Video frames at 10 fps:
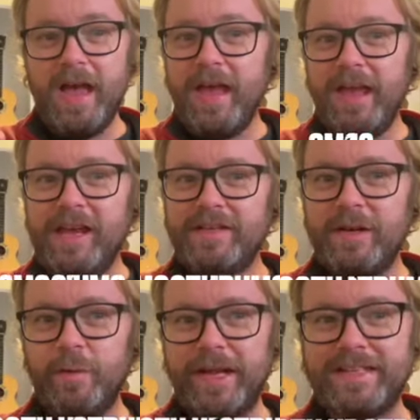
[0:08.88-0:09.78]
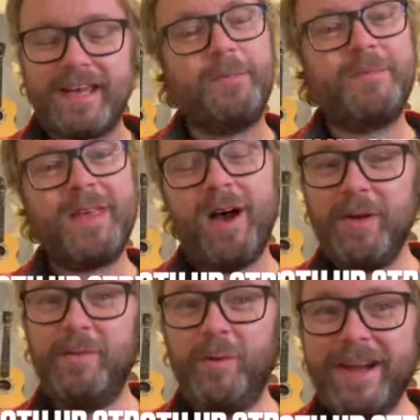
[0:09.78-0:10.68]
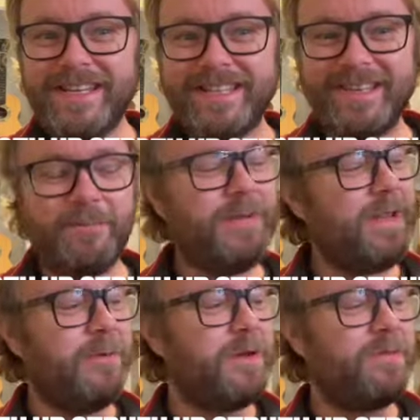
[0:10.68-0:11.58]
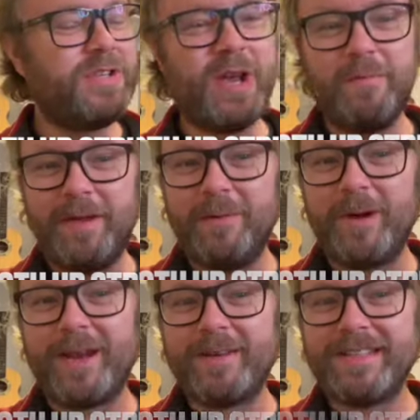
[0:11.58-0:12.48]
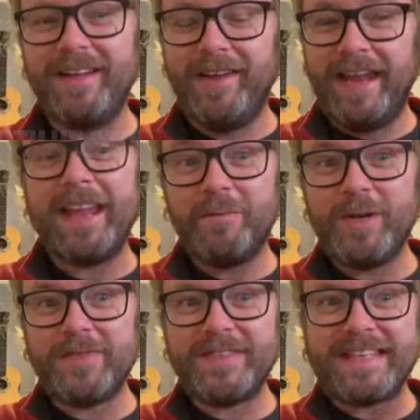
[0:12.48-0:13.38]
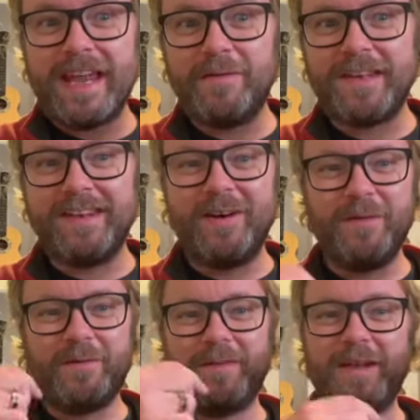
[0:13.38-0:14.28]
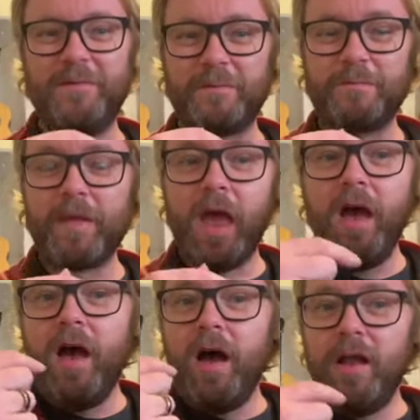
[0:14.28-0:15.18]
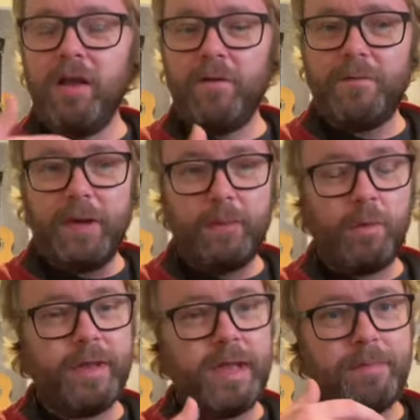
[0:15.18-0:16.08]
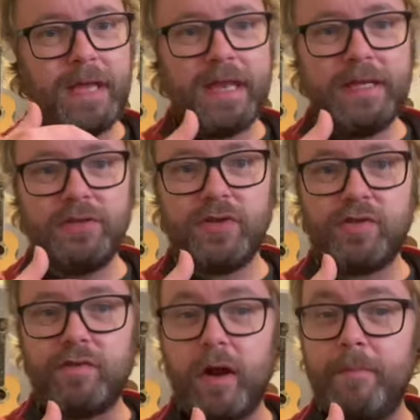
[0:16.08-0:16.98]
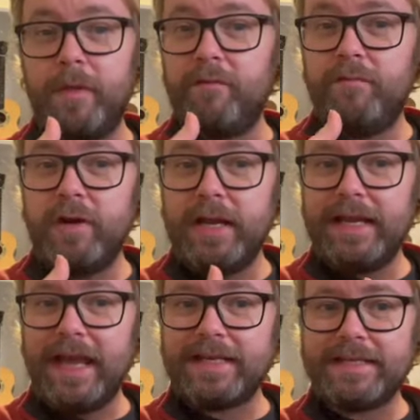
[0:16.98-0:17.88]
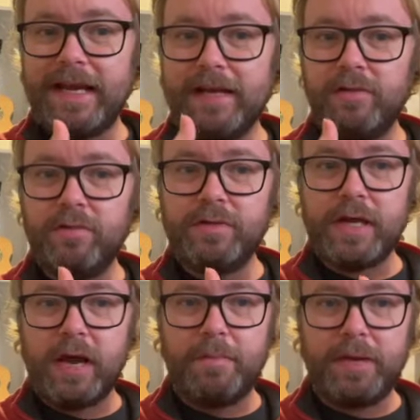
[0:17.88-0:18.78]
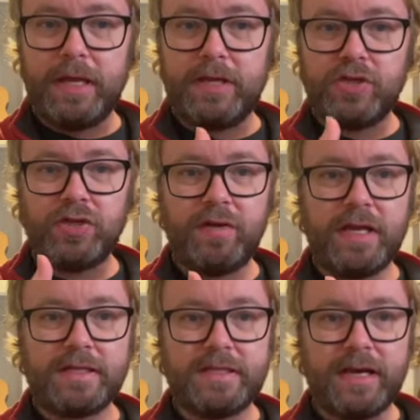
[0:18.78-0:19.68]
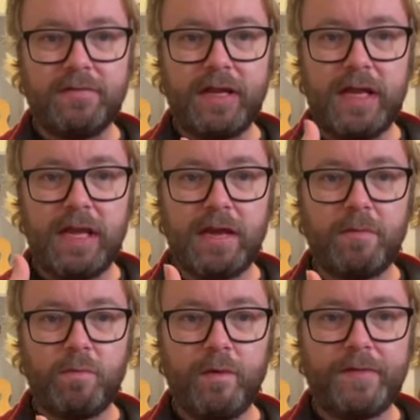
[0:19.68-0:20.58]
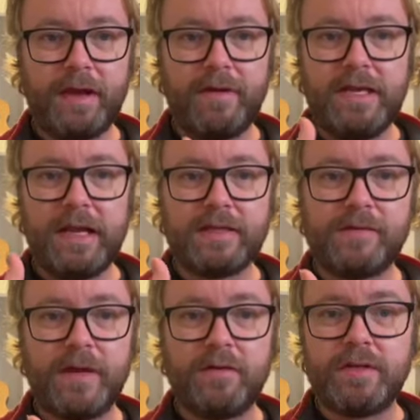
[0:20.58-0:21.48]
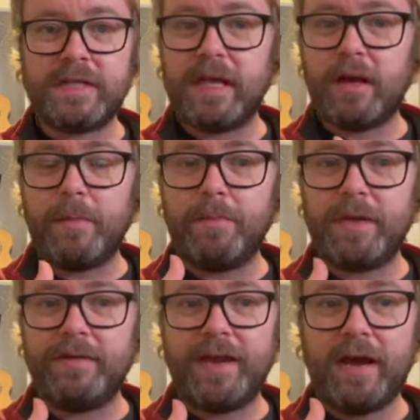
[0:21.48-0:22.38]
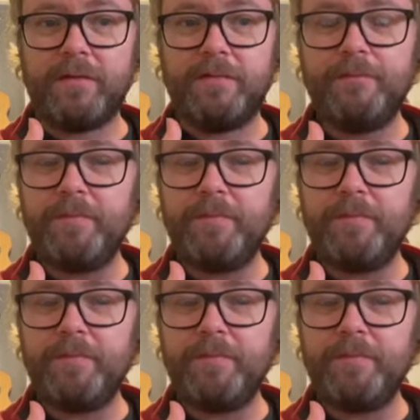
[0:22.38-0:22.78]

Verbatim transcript: Here's a quick tip that I wish somebody would have shown me when I was learning. It would have saved a lot of grief. A lot of people, when they're beginning to strum, really get tangled up in the strings down here with their index finger as they come up and down.